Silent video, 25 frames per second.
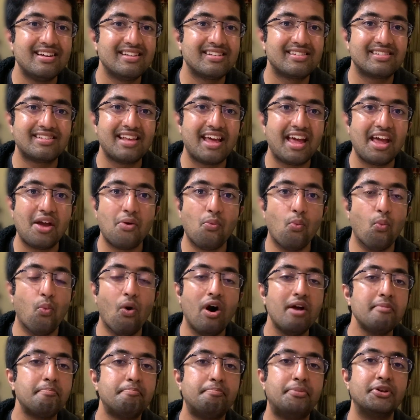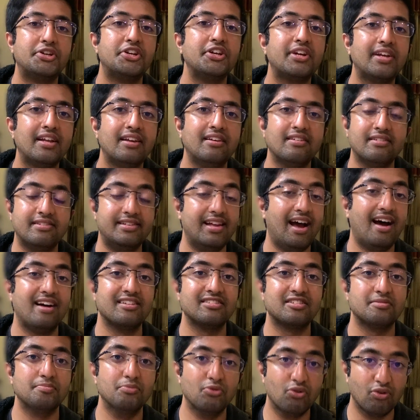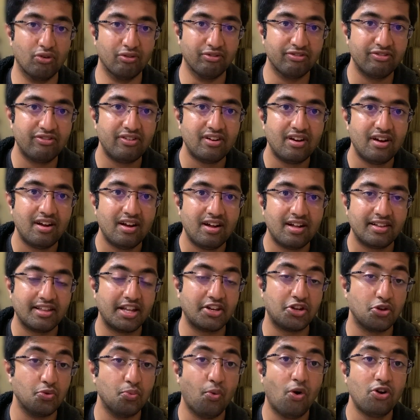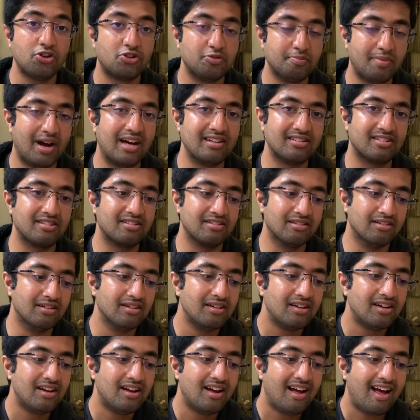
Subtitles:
say, one particular dance move that you want to master